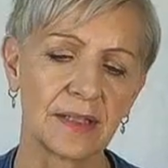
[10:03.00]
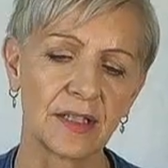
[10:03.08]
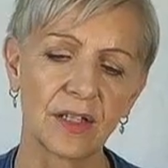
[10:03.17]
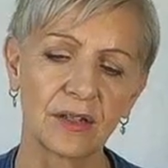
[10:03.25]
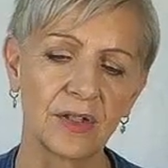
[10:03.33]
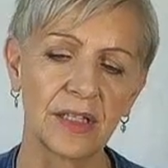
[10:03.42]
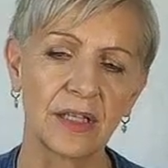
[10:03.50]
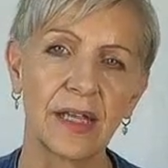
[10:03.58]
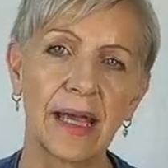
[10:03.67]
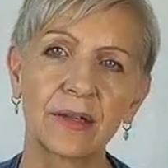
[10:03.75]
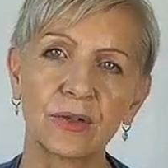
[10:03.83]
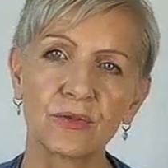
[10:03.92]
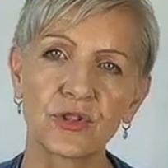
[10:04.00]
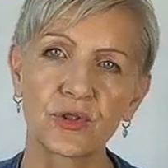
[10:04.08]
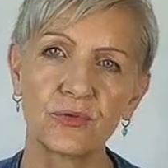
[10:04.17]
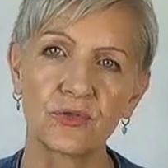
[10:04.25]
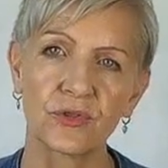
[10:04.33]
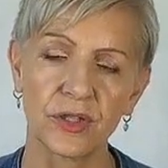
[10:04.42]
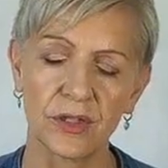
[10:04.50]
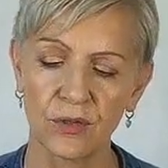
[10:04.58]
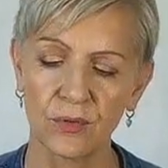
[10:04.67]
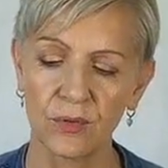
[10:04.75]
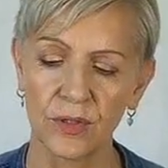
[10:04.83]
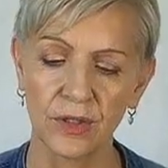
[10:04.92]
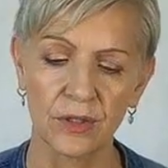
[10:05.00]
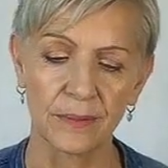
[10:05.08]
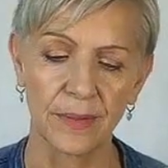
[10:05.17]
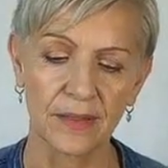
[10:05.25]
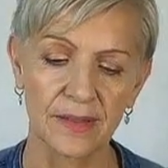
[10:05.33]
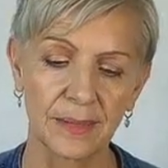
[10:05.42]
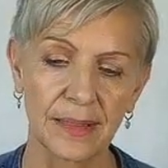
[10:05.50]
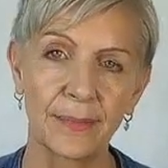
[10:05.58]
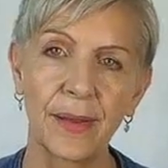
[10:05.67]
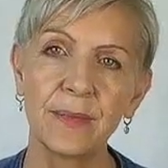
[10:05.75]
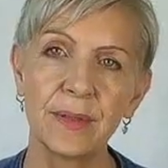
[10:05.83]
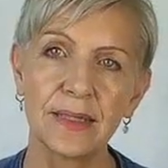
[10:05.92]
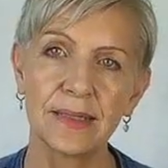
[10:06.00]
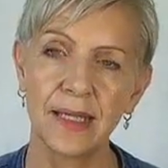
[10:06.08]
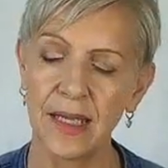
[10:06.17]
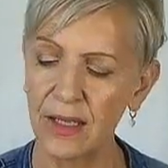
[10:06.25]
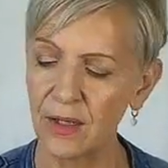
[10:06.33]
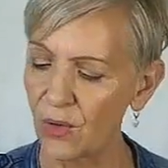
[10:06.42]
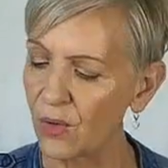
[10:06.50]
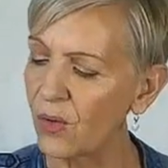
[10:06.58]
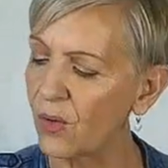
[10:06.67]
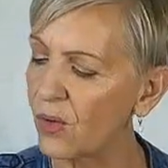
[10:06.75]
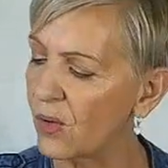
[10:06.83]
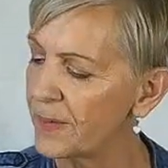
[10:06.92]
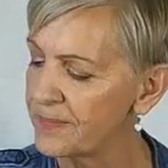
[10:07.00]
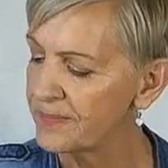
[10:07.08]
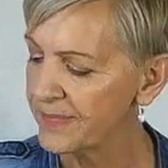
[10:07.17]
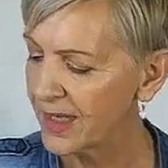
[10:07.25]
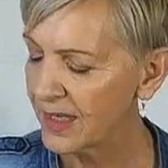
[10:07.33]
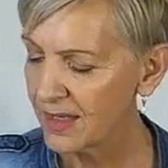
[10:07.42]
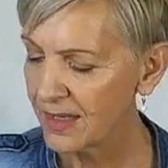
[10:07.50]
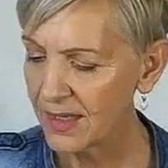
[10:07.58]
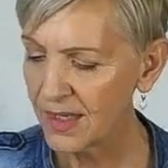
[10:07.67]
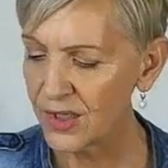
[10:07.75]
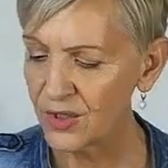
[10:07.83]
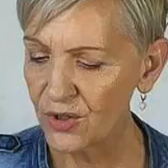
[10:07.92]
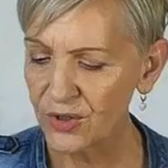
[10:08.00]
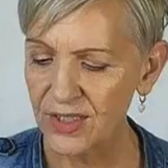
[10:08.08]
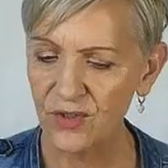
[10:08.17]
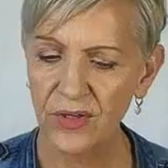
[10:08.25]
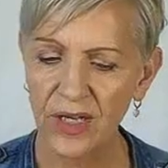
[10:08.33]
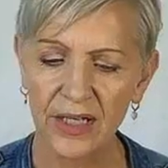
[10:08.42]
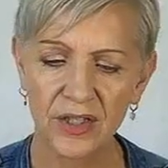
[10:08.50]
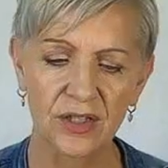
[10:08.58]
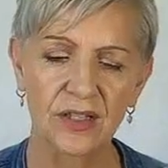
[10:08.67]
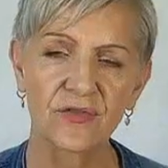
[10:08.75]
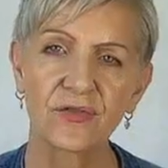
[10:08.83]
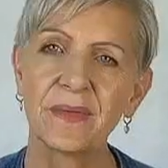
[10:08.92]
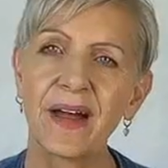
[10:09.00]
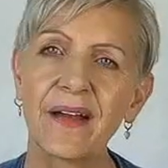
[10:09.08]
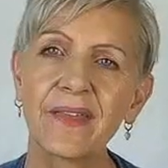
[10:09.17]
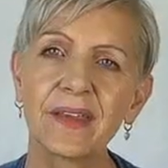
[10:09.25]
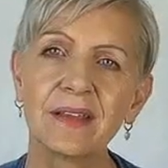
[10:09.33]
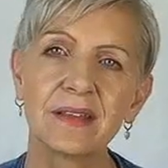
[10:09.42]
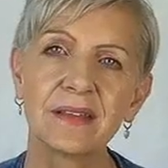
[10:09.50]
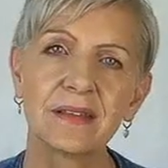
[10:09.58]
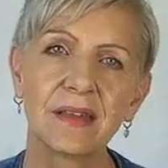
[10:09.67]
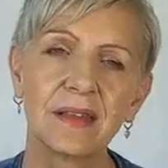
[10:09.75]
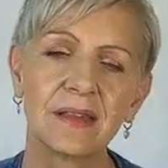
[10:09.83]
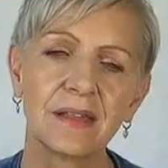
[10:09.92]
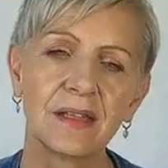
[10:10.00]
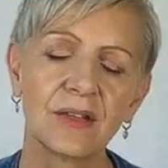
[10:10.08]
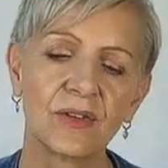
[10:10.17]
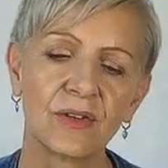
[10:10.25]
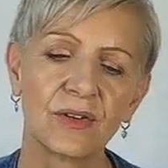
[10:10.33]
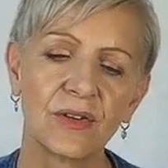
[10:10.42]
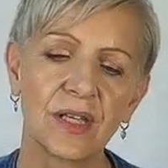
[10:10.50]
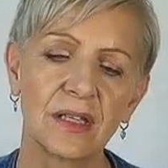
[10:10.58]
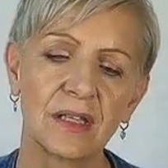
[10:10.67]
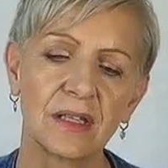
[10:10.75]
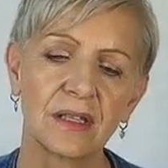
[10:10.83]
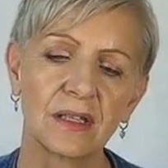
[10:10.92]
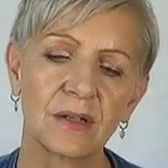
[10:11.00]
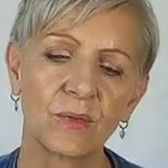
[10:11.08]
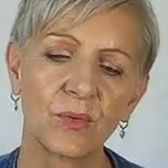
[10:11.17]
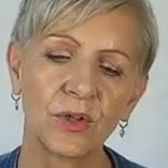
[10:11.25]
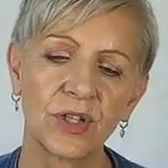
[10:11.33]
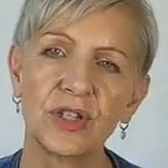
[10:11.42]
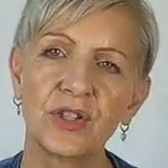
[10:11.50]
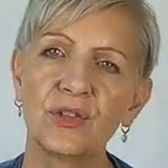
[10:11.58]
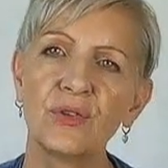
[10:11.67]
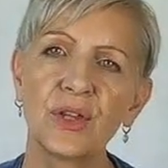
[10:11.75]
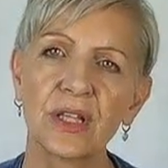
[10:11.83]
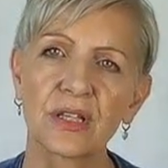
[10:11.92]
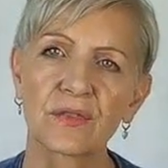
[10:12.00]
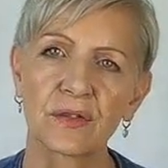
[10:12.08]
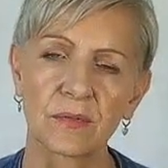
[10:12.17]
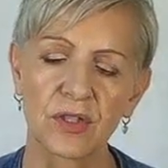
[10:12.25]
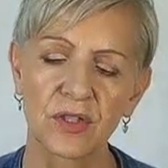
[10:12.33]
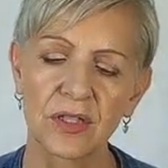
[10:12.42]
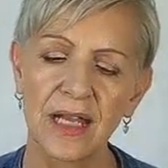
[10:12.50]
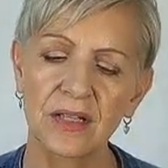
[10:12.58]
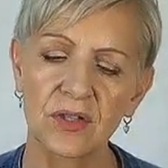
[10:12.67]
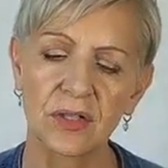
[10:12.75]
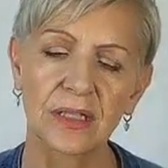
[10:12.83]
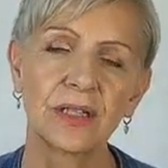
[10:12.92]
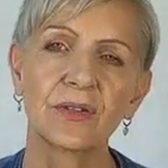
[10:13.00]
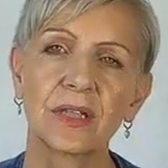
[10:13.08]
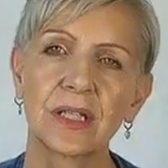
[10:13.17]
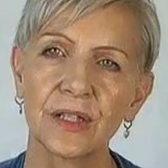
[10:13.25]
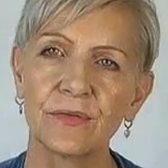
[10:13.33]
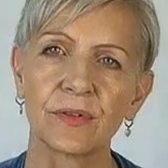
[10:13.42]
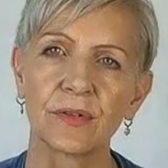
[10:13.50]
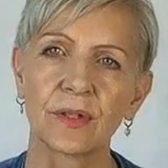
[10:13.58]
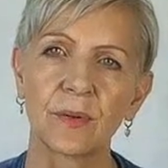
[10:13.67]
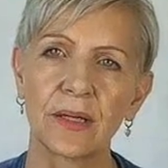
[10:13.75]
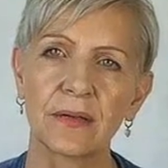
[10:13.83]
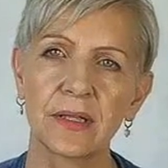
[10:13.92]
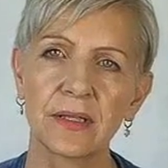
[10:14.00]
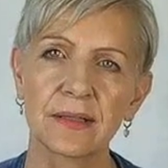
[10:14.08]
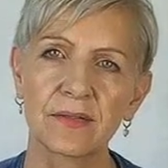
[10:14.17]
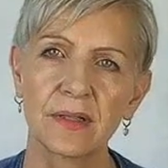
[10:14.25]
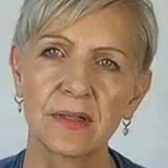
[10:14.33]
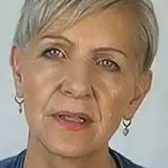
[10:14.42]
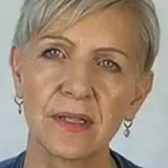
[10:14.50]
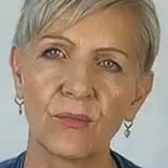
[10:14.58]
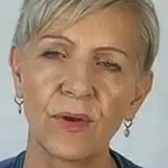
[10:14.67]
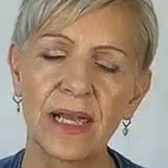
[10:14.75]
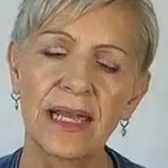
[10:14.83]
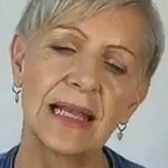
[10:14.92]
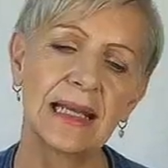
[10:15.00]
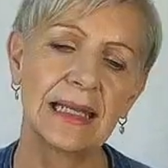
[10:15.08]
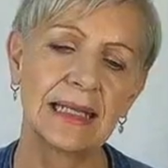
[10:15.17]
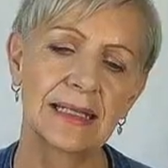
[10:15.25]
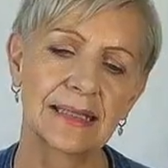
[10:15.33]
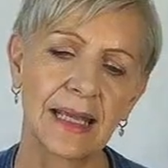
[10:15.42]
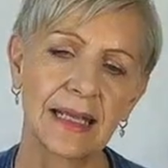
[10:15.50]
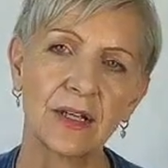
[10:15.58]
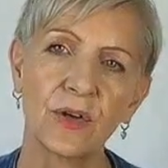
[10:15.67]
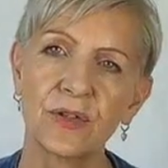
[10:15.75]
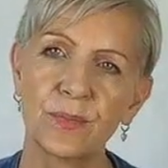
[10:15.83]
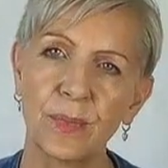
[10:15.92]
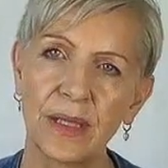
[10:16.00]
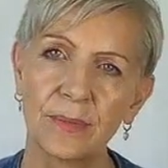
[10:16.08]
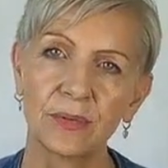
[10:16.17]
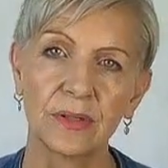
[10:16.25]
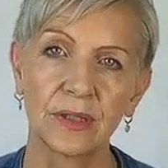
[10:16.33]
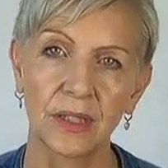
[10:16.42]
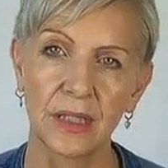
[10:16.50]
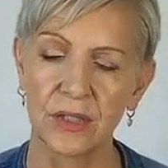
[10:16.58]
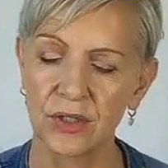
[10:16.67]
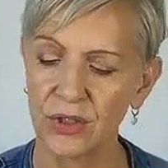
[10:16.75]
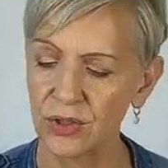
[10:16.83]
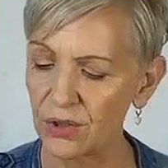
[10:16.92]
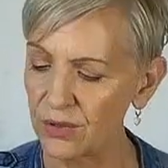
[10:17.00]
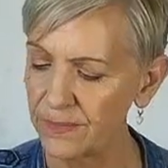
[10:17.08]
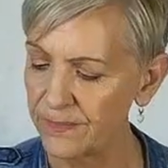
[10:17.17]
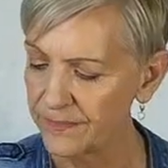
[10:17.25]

including adult children who want you to possibly babysit, or, you know, distractions from others that, you know, that want you to do things for them, because naturally you're a giver, Aquarius, right? You rarely say no to people, and you need to,